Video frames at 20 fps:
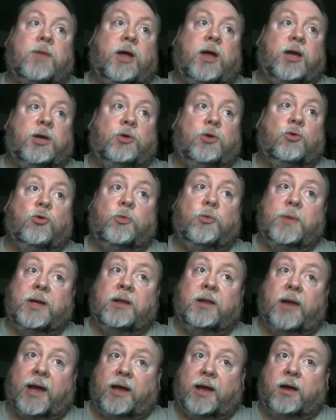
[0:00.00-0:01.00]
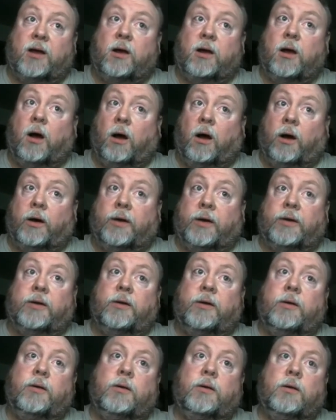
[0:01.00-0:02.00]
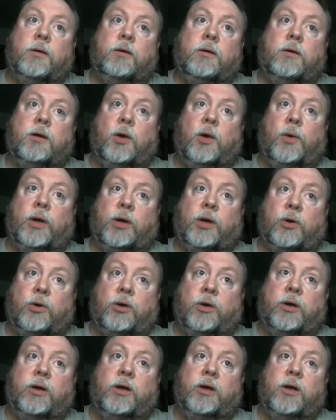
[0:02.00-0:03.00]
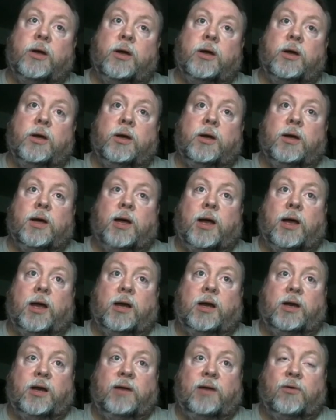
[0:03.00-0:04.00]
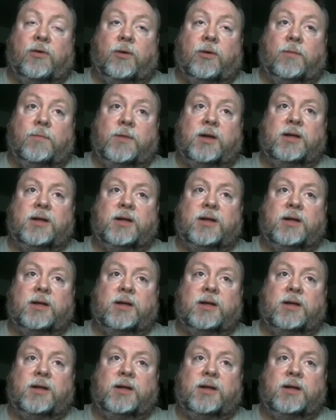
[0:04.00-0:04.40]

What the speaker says: and you will be like God, knowing good and evil.'" Now